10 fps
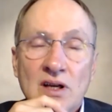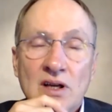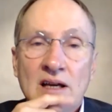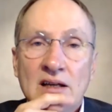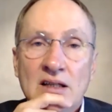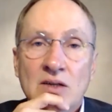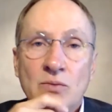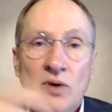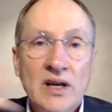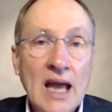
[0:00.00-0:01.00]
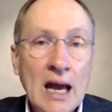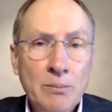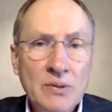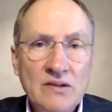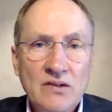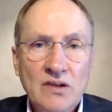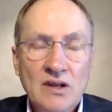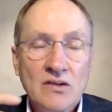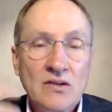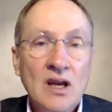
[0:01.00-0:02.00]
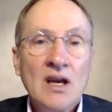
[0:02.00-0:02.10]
And what happens is